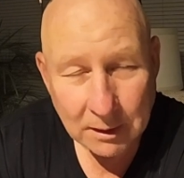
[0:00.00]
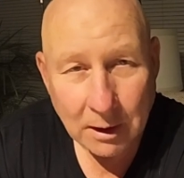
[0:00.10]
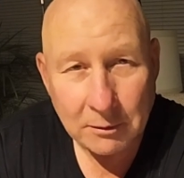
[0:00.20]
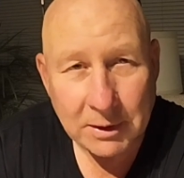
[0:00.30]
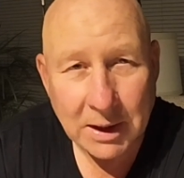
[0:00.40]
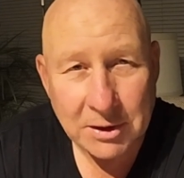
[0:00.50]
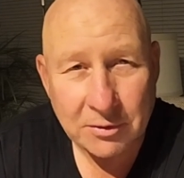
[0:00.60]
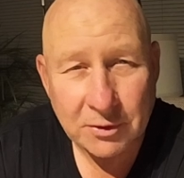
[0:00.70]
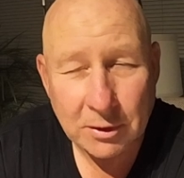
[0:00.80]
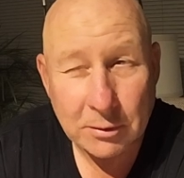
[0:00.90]
Hope to catch you
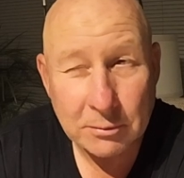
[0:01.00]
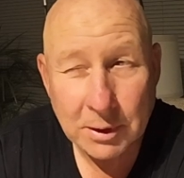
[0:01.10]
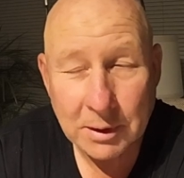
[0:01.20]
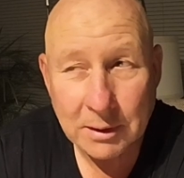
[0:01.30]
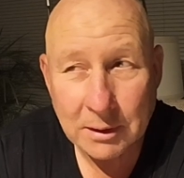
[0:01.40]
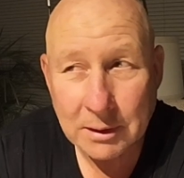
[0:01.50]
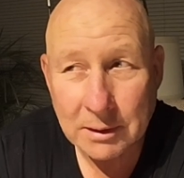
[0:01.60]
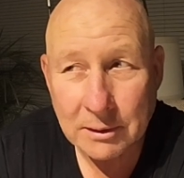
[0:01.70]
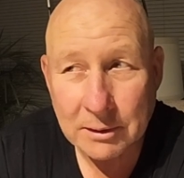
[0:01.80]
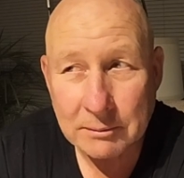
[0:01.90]
soon.
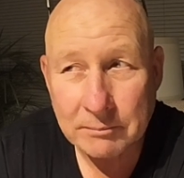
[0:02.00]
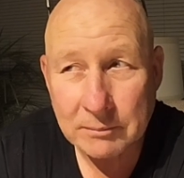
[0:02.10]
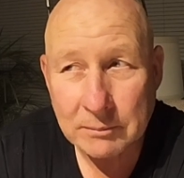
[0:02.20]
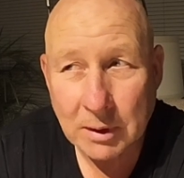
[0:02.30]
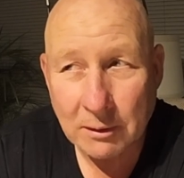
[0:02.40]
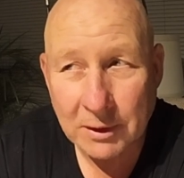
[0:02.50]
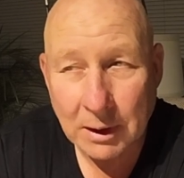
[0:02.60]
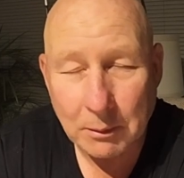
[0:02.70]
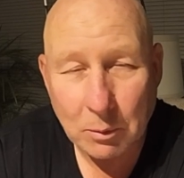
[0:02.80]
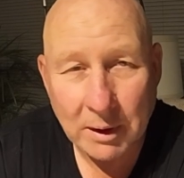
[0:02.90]
I think
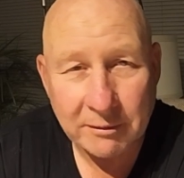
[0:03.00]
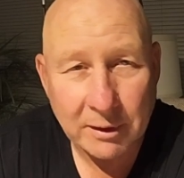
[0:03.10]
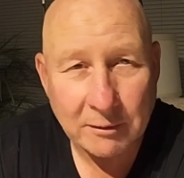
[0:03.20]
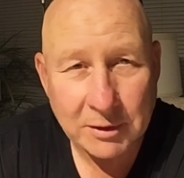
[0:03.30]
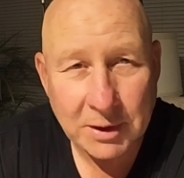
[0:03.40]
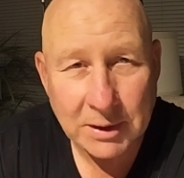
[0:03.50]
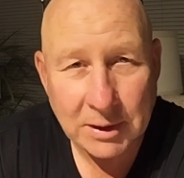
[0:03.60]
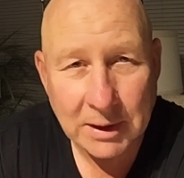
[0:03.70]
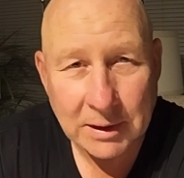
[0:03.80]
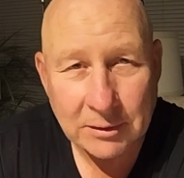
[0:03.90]
I'm away for another 10
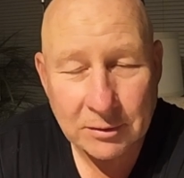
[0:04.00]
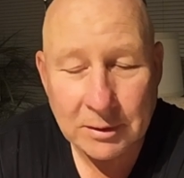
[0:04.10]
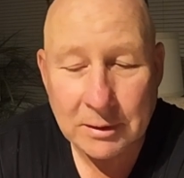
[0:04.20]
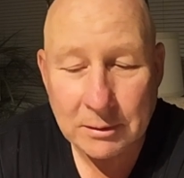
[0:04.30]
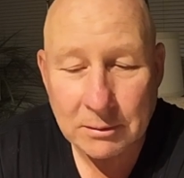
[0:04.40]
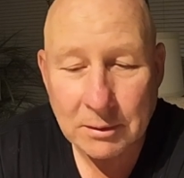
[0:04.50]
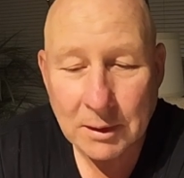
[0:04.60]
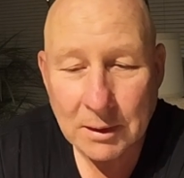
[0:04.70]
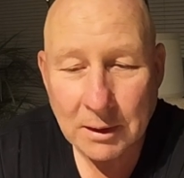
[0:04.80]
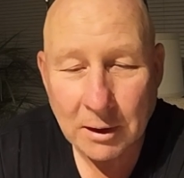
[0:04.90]
days, so
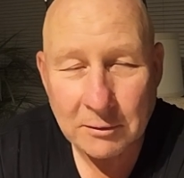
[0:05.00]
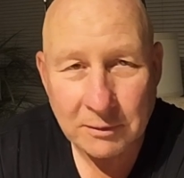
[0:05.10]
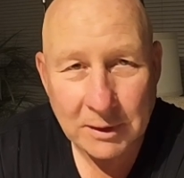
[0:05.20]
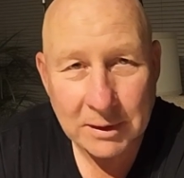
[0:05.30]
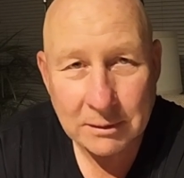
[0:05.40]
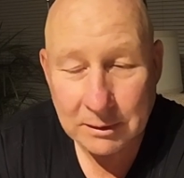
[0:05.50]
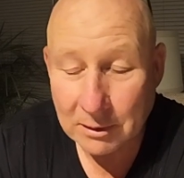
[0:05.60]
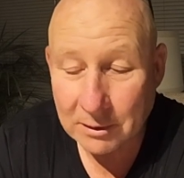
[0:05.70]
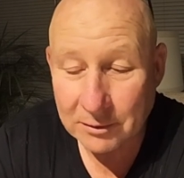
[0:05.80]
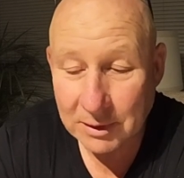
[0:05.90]
hopefully, and
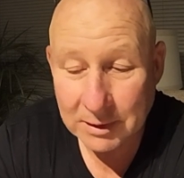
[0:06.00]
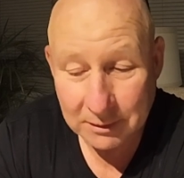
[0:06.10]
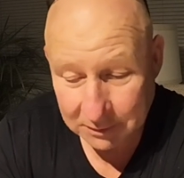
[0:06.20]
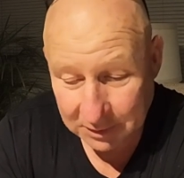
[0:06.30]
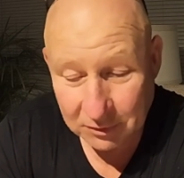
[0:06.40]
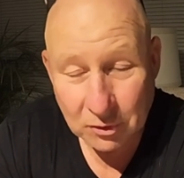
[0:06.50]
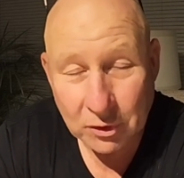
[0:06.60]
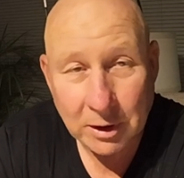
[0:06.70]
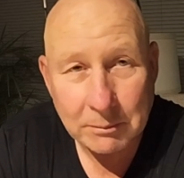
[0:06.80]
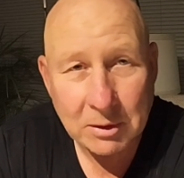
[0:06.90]
like I said, this
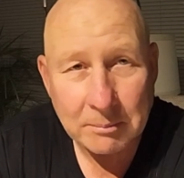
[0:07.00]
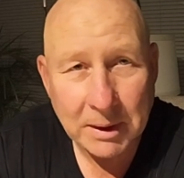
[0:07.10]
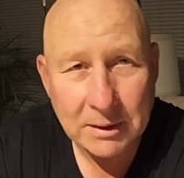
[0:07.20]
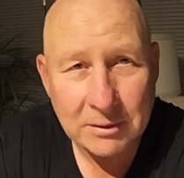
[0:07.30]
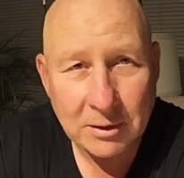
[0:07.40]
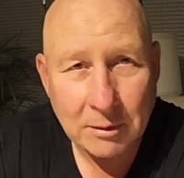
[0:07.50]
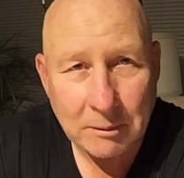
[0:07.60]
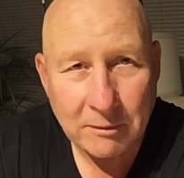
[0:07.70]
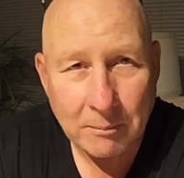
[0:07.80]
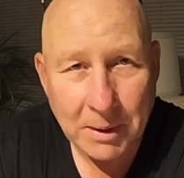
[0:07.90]
couldn't come at a better
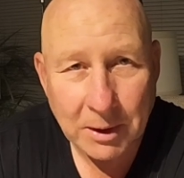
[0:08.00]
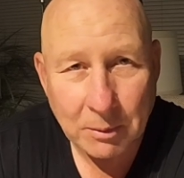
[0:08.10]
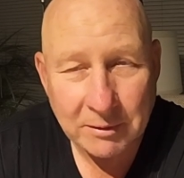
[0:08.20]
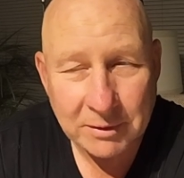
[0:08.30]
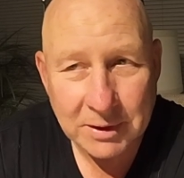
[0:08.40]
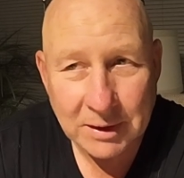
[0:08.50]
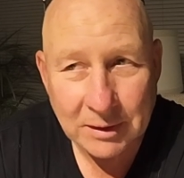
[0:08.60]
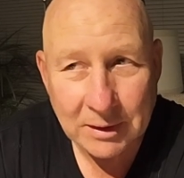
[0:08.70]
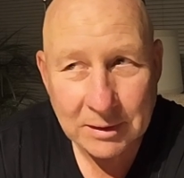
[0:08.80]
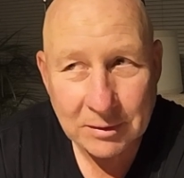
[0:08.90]
time if I'm being away for 10
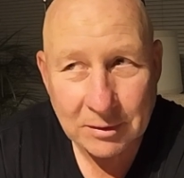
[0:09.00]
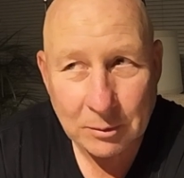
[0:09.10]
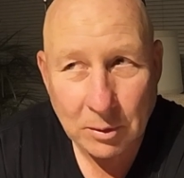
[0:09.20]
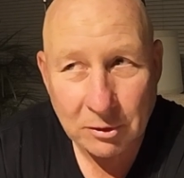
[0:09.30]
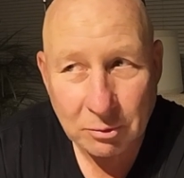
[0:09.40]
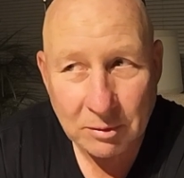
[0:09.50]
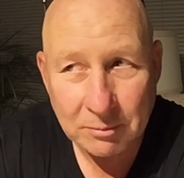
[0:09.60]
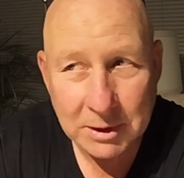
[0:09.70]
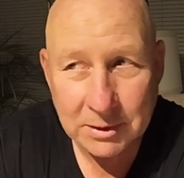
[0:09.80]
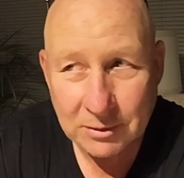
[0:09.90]
days and the wife's
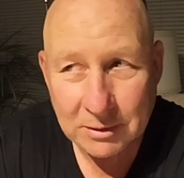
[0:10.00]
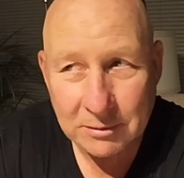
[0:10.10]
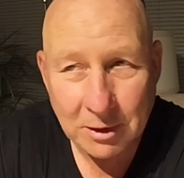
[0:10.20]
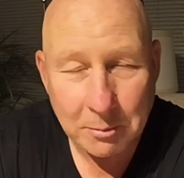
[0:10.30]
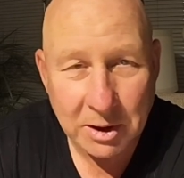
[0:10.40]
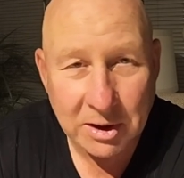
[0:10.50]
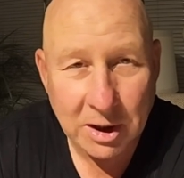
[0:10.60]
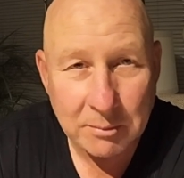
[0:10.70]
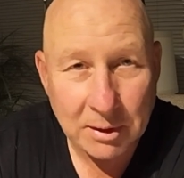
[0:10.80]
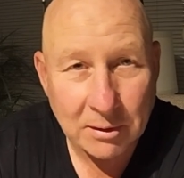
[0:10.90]
with me, so there's nobody to
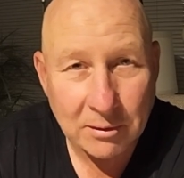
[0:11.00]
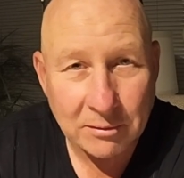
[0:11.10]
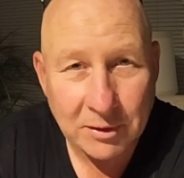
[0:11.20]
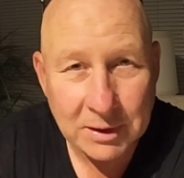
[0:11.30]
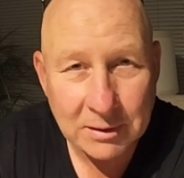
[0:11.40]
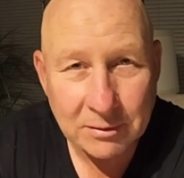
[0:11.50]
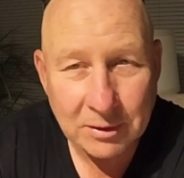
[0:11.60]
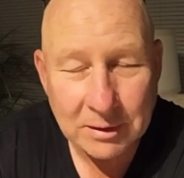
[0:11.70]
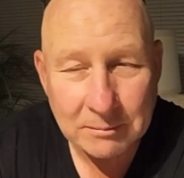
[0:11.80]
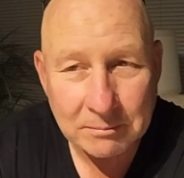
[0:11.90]
keep an eye on things,
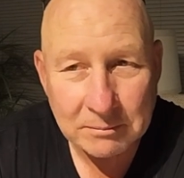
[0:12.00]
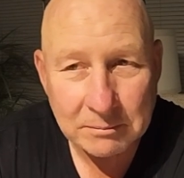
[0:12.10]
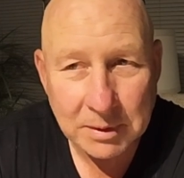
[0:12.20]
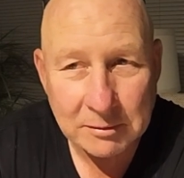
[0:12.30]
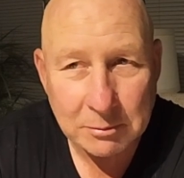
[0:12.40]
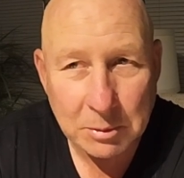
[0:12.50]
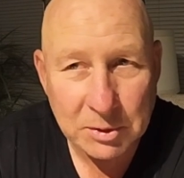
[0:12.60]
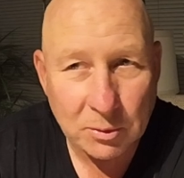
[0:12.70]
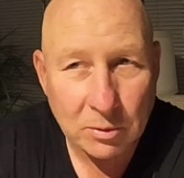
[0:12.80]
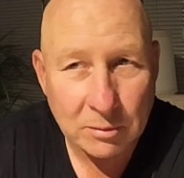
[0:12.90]
apart from my
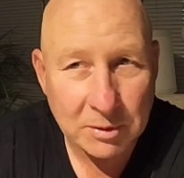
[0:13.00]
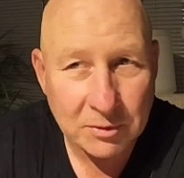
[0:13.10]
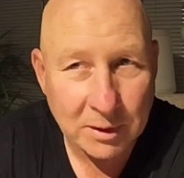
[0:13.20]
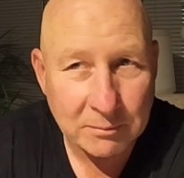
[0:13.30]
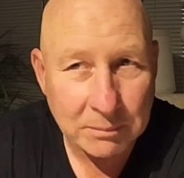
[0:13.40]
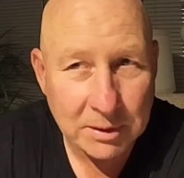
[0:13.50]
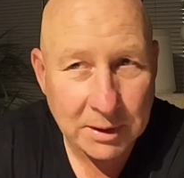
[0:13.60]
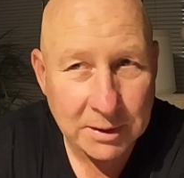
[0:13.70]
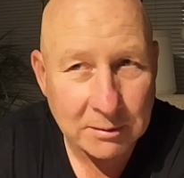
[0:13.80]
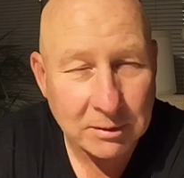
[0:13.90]
daughter and my son, but
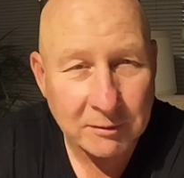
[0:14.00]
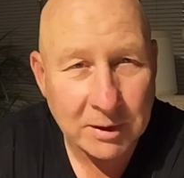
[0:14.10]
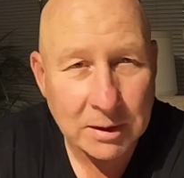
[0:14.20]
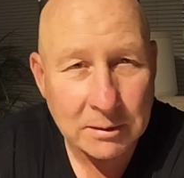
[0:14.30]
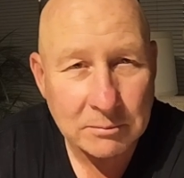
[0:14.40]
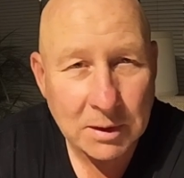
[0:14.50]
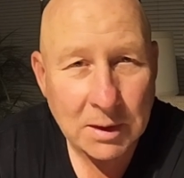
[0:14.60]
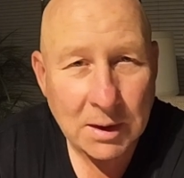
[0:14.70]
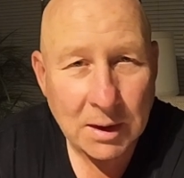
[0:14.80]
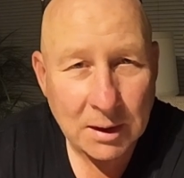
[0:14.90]
they don't live at home.
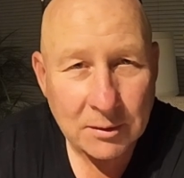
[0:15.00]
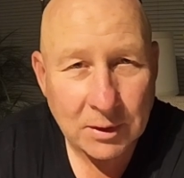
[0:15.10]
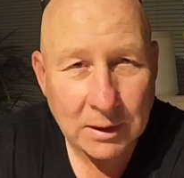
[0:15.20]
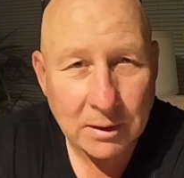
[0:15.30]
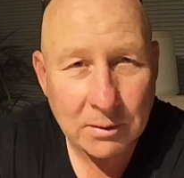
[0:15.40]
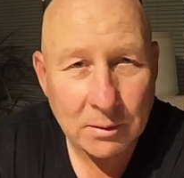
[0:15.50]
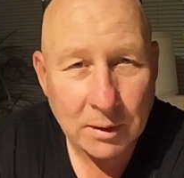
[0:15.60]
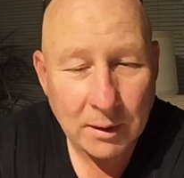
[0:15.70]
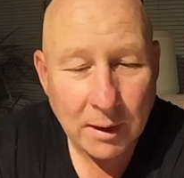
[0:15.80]
So